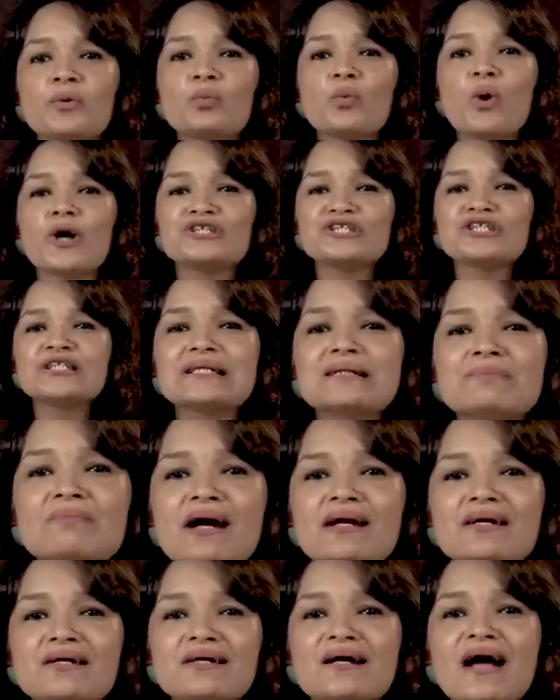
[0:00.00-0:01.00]
Watching
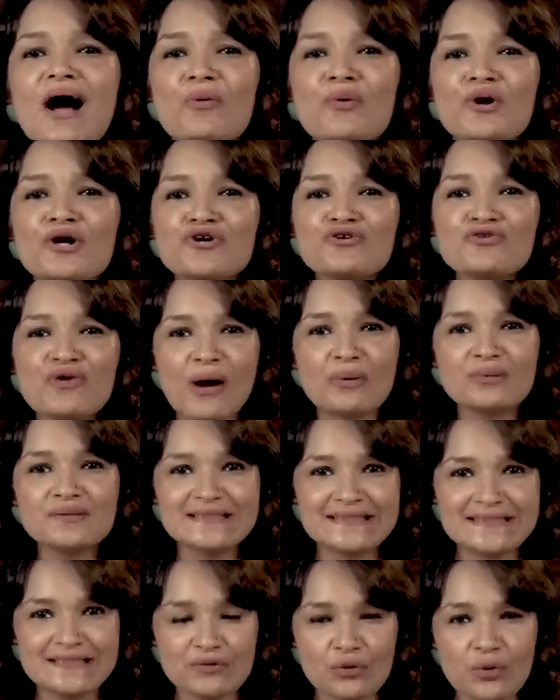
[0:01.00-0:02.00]
Commander Gau on ground
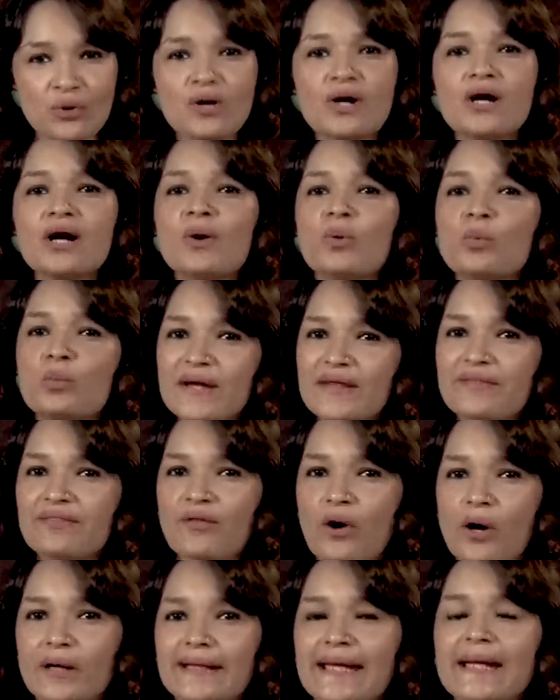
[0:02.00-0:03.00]
zero, we
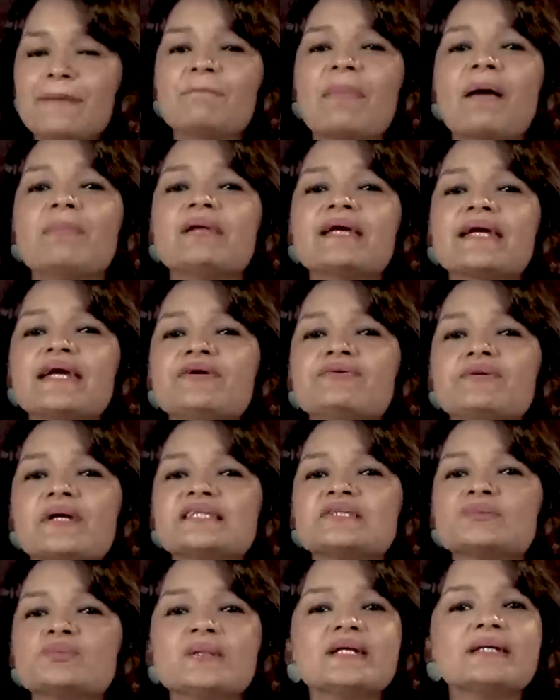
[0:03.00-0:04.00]
thought in public
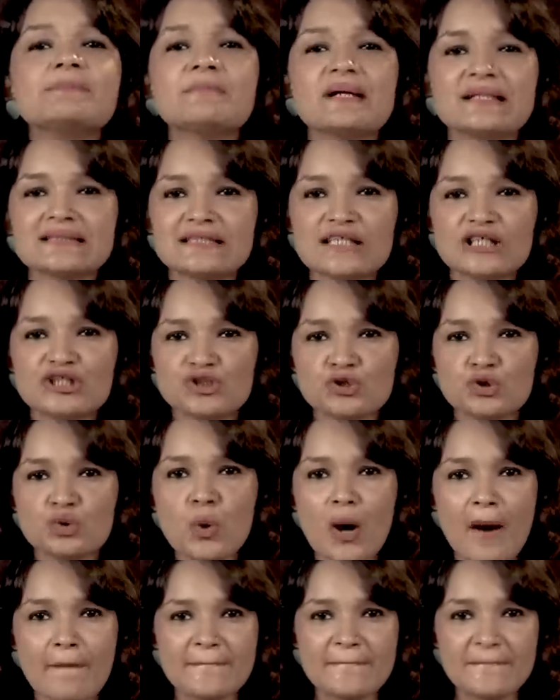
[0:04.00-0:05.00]
interest we must issue a